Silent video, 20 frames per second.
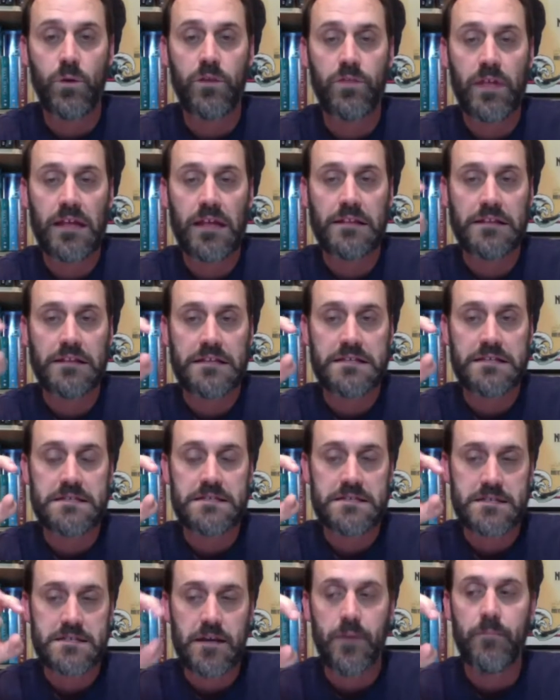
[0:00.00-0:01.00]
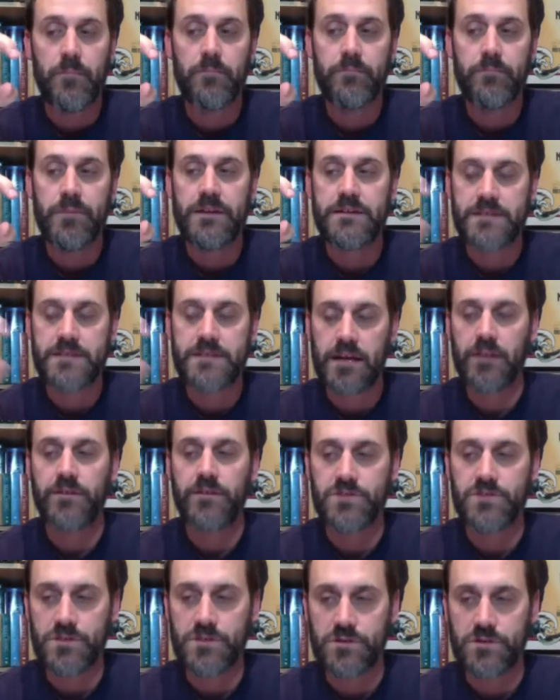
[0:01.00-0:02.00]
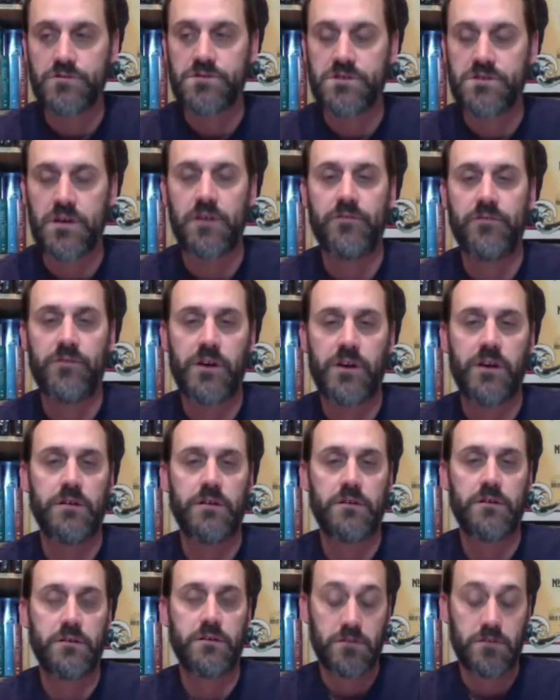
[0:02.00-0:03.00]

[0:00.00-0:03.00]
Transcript: with at least some intelligent use of color.